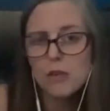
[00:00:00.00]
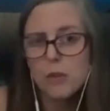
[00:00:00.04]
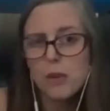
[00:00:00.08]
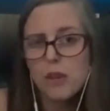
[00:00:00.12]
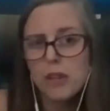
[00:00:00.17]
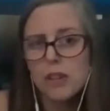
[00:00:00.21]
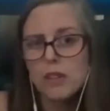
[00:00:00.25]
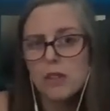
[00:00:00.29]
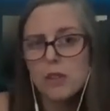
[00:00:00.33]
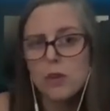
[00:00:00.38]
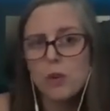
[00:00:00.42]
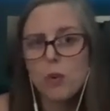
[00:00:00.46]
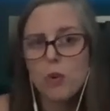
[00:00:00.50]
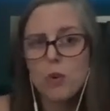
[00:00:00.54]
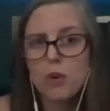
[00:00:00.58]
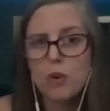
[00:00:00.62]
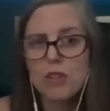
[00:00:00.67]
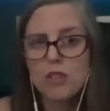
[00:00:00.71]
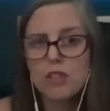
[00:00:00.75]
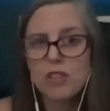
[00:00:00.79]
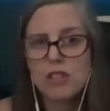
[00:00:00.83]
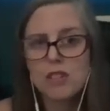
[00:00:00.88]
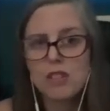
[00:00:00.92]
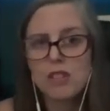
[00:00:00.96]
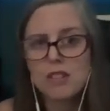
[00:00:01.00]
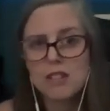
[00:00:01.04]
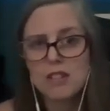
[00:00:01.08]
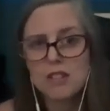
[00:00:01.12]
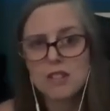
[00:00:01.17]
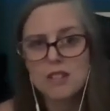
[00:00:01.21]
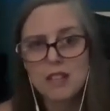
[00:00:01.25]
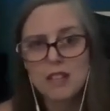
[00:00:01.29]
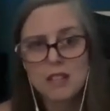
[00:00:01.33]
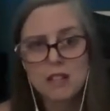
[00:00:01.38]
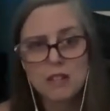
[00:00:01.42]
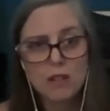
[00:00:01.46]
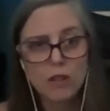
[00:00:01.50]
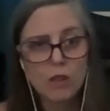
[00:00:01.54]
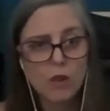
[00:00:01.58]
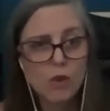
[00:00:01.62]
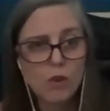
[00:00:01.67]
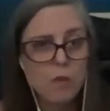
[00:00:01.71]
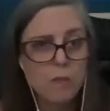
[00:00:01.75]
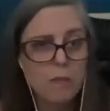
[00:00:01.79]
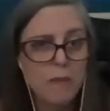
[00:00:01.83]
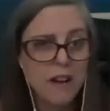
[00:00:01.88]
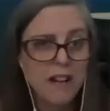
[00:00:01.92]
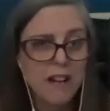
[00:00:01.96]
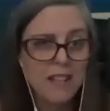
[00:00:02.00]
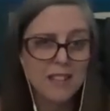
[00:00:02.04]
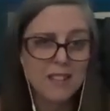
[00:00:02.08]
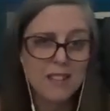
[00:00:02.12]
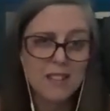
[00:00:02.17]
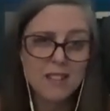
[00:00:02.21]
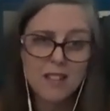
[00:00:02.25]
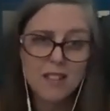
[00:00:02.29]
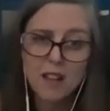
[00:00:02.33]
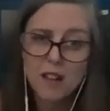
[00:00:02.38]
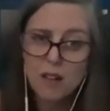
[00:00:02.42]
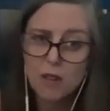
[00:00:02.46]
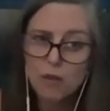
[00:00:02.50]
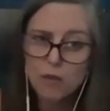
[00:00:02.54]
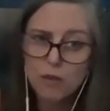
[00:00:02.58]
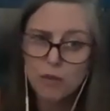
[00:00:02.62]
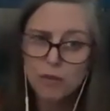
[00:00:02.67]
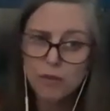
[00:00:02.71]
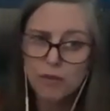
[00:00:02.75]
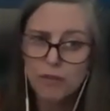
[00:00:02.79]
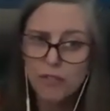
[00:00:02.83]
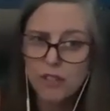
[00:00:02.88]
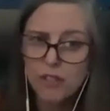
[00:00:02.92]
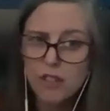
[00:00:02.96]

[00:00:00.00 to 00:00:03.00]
one or just as a standalone by itself?